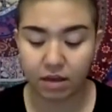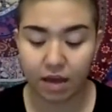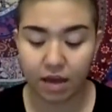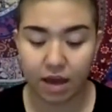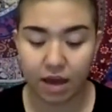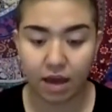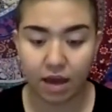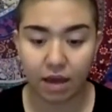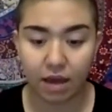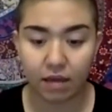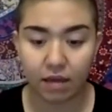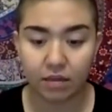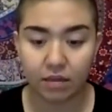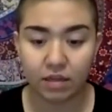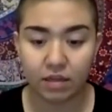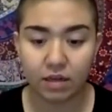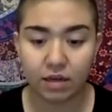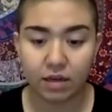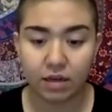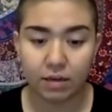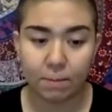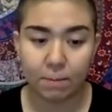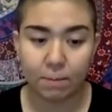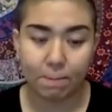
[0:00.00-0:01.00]
And
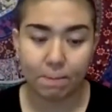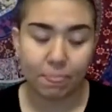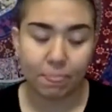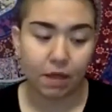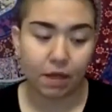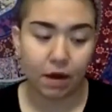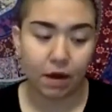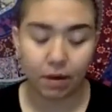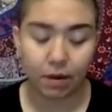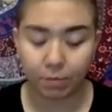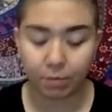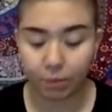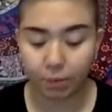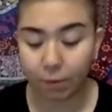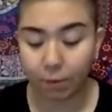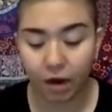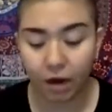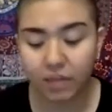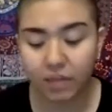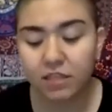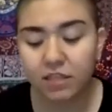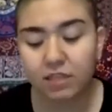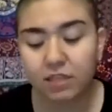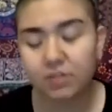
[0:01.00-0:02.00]
the
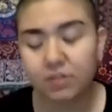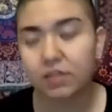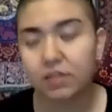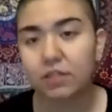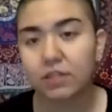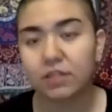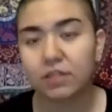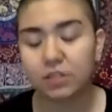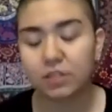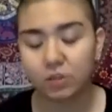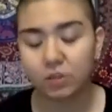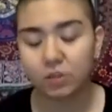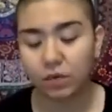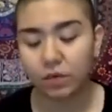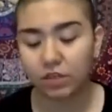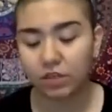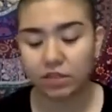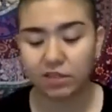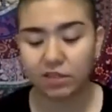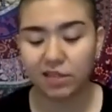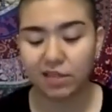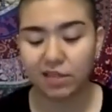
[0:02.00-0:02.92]
positives in this situation is that,